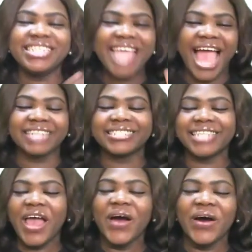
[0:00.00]
Yes.
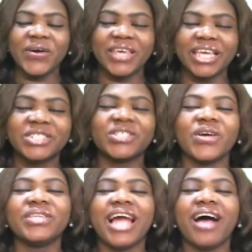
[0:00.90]
Okay,
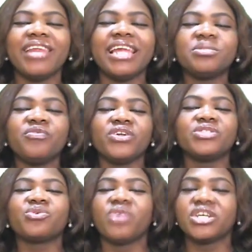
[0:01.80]
so now let's move on
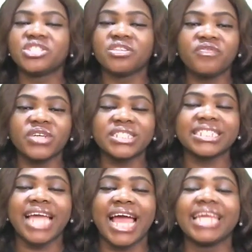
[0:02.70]
to question
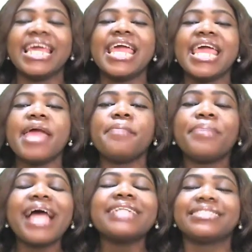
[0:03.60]
49. A
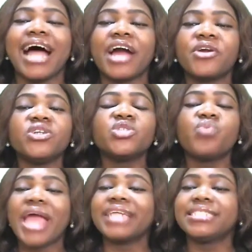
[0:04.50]
plant that grows
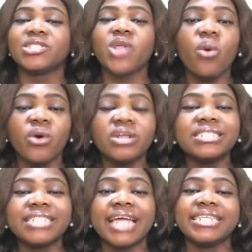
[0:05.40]
where it is not
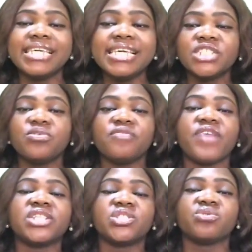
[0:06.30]
wanted is
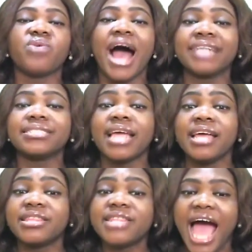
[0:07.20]
referred to as
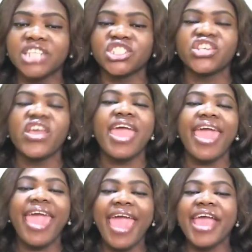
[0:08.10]
dash.
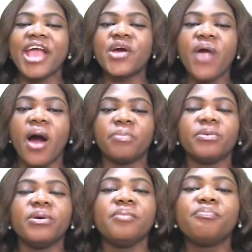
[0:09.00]
A. Crop,
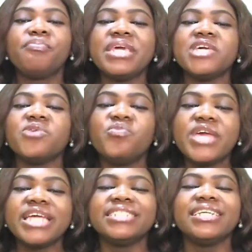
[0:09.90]
B.
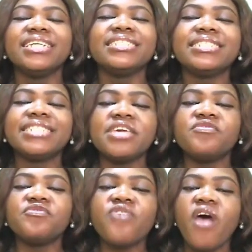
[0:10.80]
Weed,
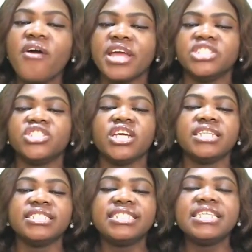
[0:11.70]
C. Forage,
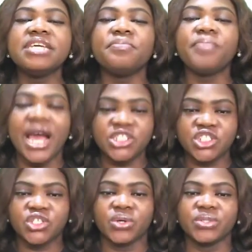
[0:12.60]
D.
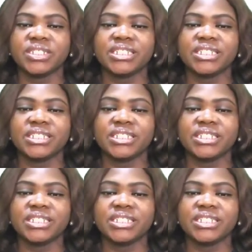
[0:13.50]
Pasture.